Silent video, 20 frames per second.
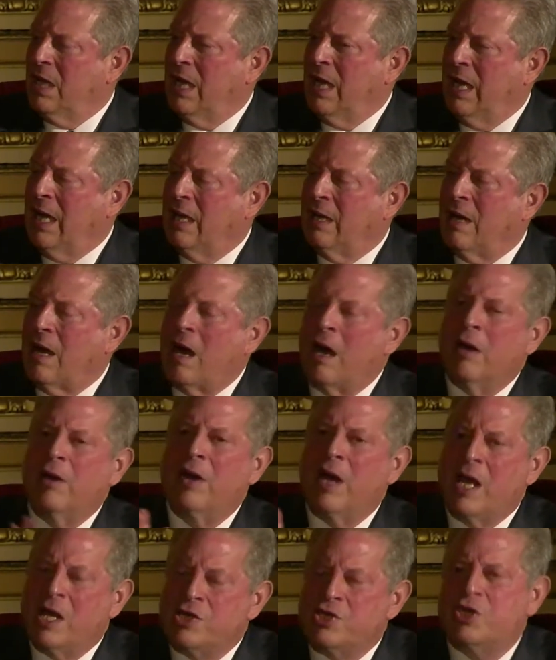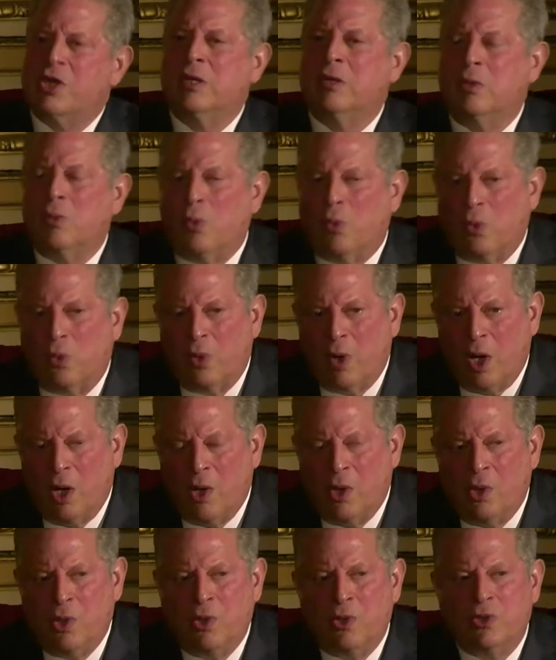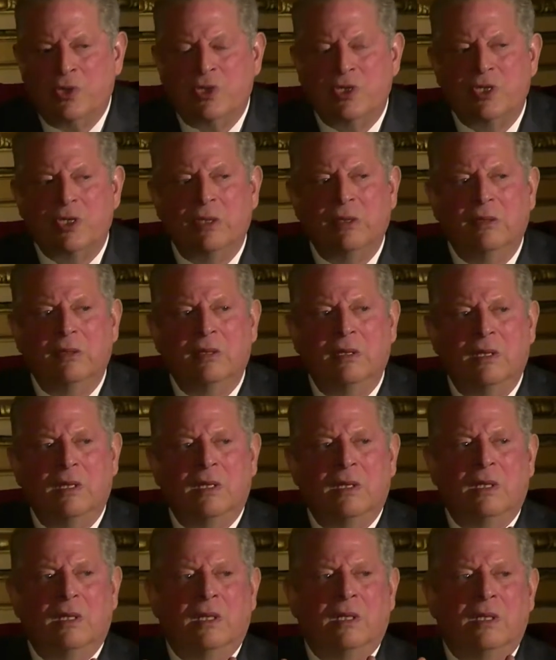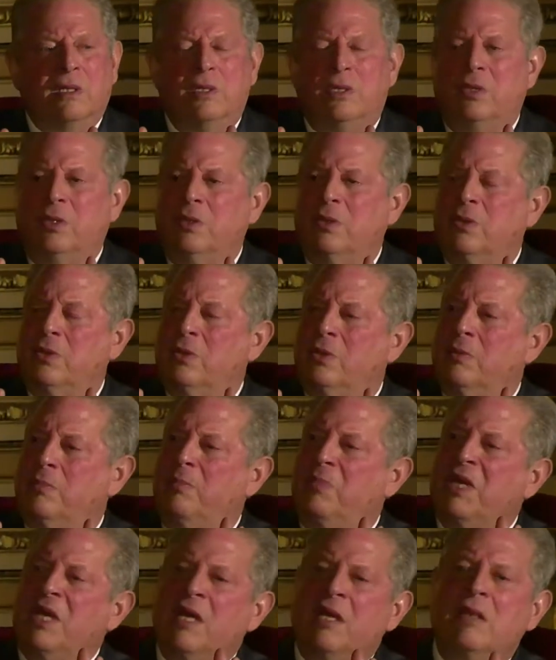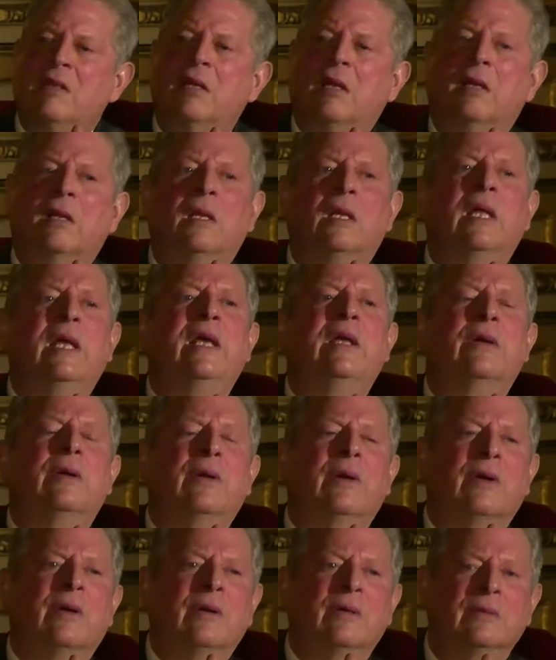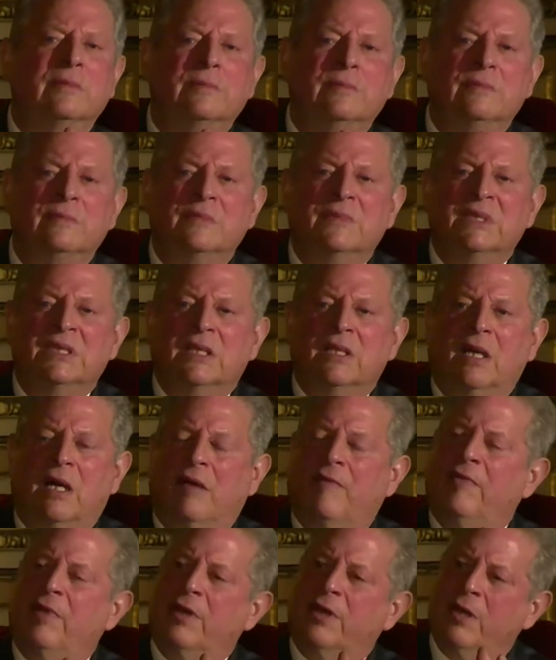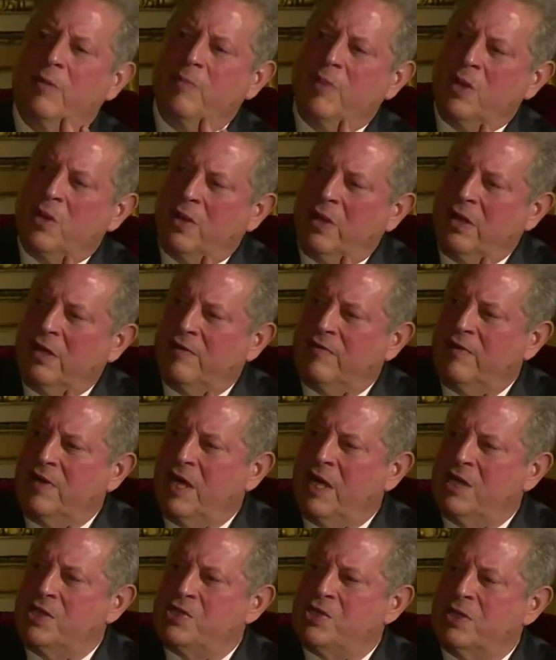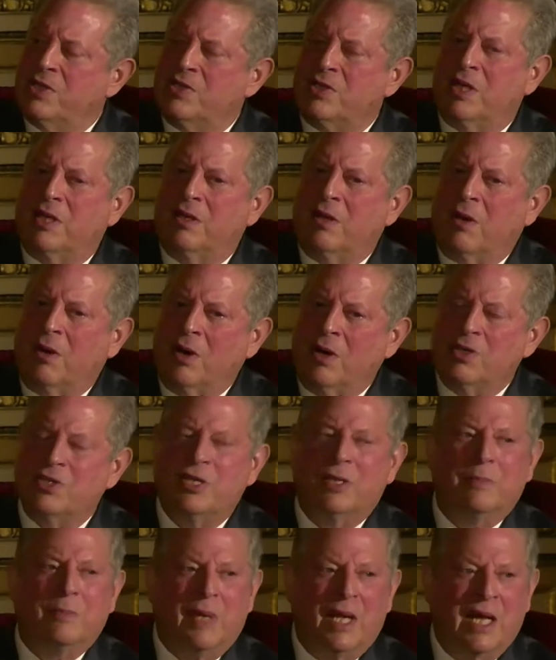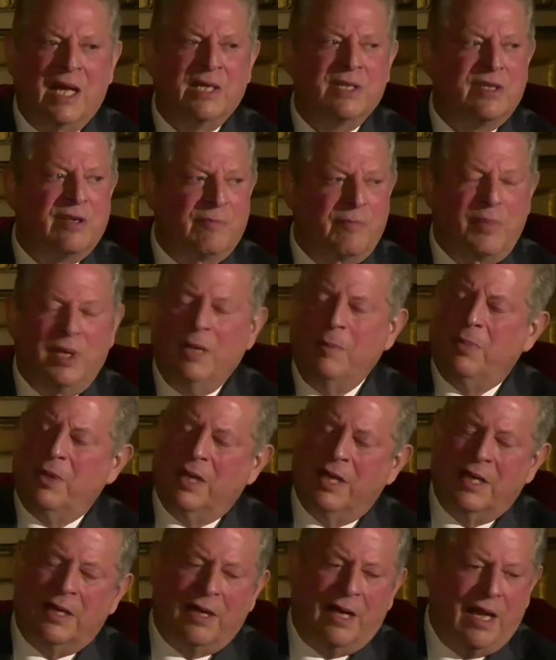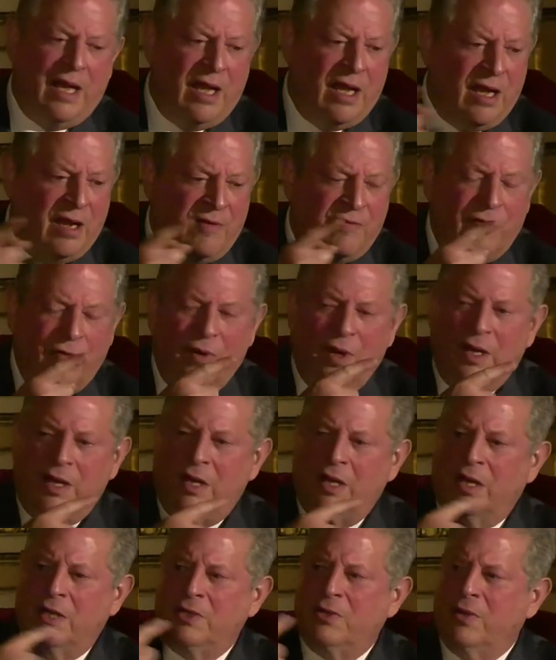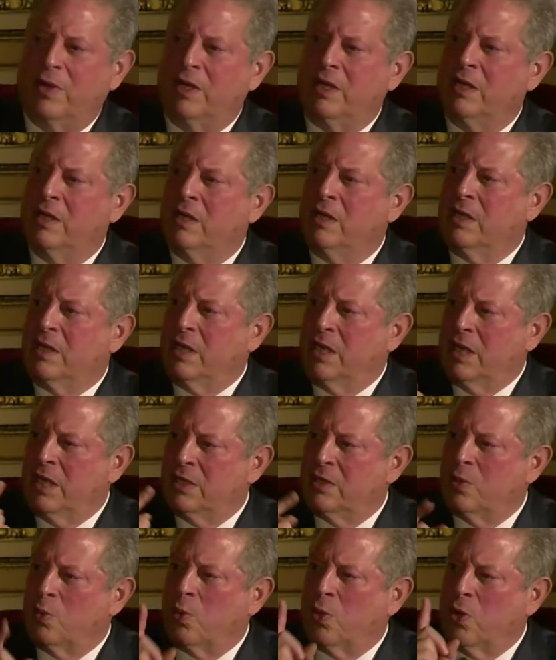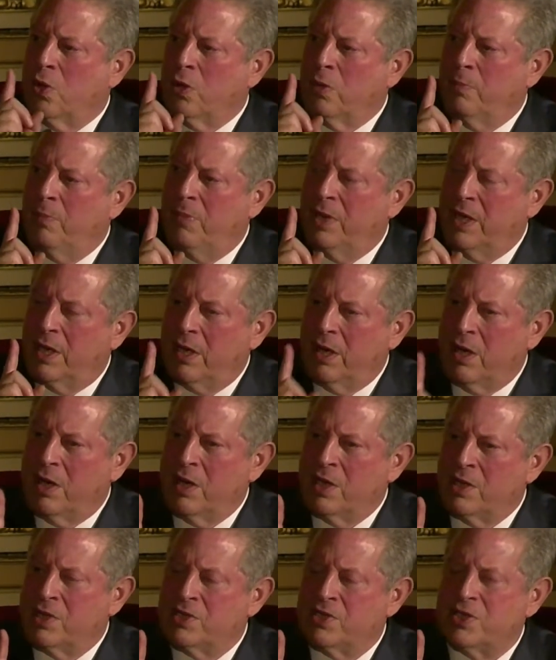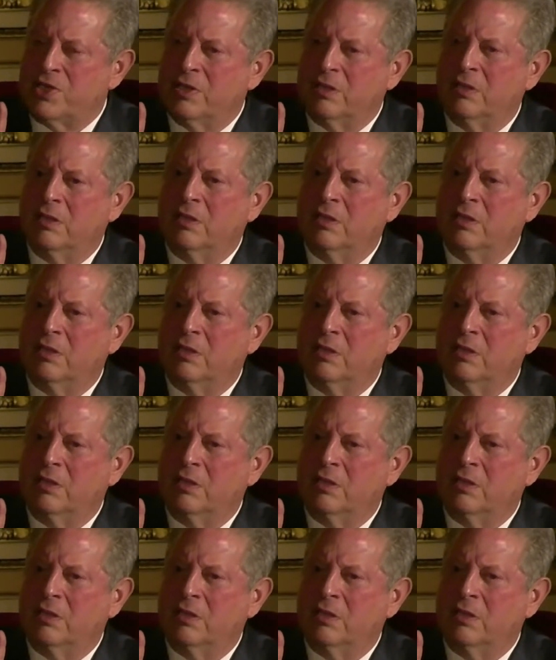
And our nation rose to be the leader of the community of nations in the hearts and minds of people in every country in the world because